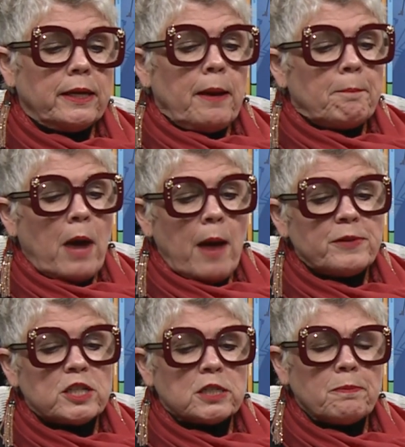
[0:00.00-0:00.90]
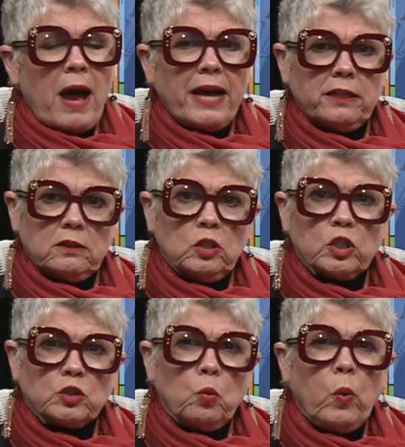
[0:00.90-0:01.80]
Mama's smile
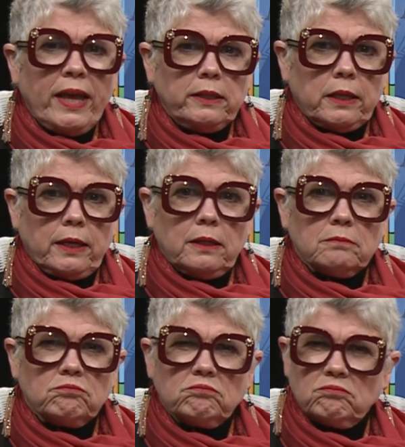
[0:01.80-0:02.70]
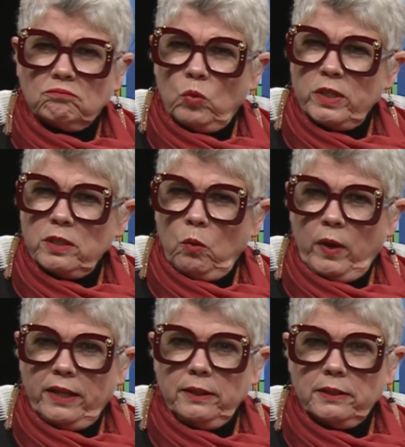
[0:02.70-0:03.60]
looked wiggly. What's a
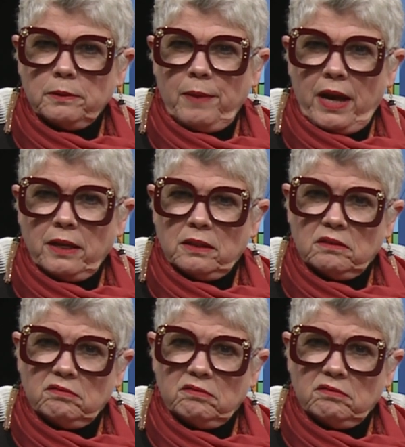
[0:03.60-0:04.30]
wiggly smile?